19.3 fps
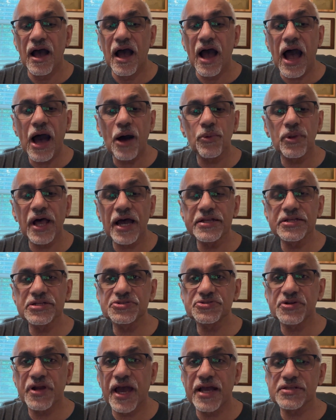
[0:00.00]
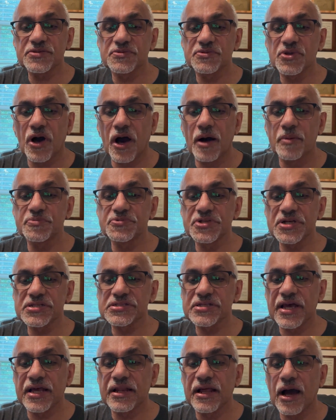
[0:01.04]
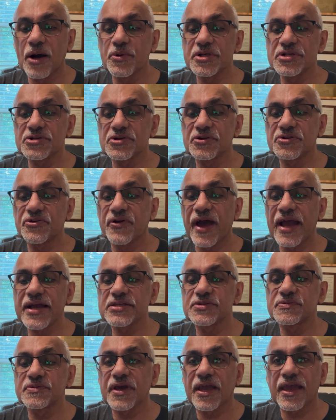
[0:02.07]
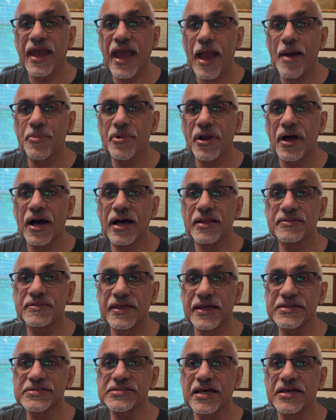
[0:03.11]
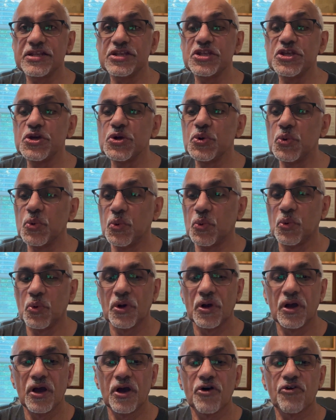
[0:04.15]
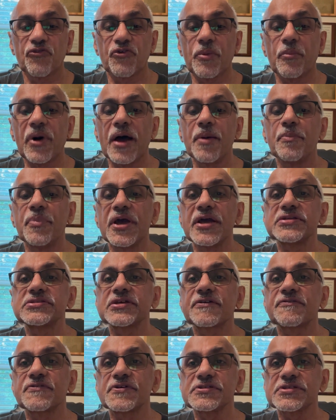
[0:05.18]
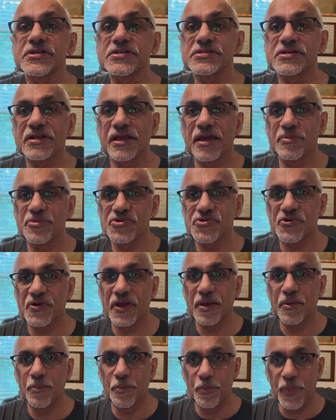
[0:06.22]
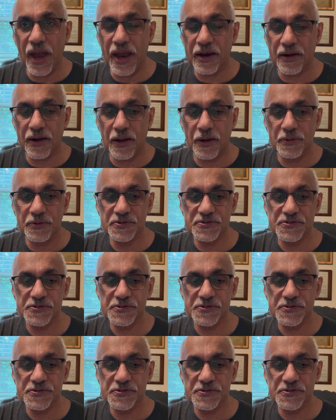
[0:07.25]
How light interacts with objects and how it interacts with the camera are things I knew from my basic physics and chemistry backgrounds.